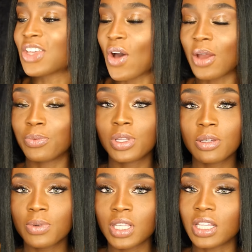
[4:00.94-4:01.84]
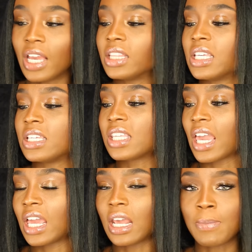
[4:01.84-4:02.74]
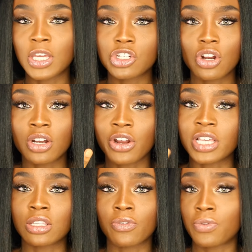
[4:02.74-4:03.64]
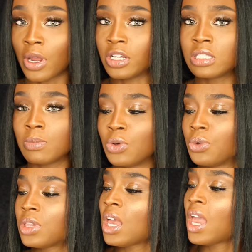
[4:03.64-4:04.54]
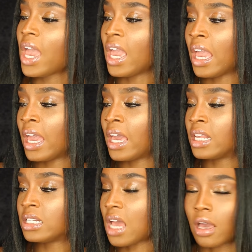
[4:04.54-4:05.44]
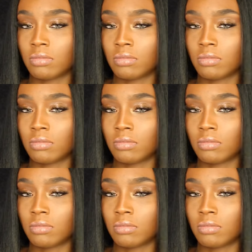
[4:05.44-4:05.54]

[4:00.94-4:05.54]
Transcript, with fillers: so I really really like this and it makes your under eyes look very smooth and